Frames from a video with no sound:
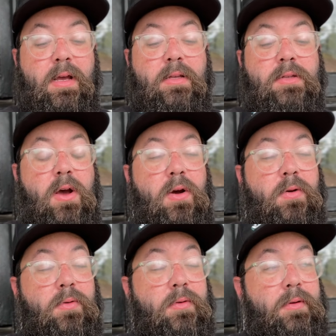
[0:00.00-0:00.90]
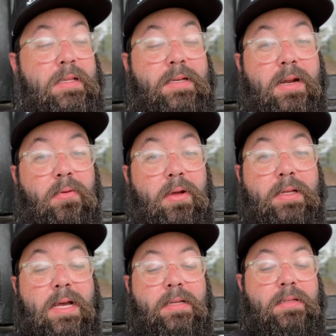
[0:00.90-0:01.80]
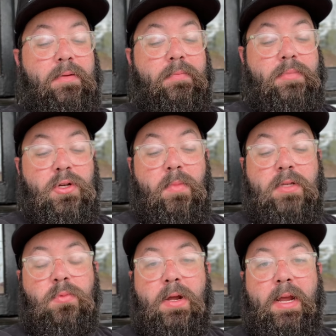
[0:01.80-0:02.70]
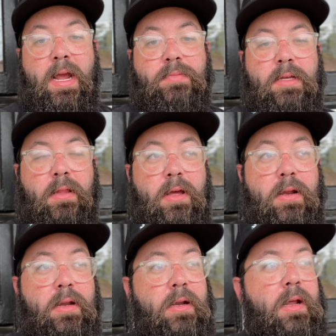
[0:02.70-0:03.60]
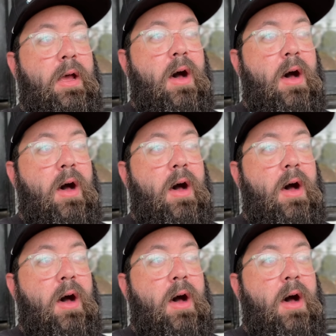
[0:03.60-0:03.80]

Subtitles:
So it's going to really test them. Two must-win games in London.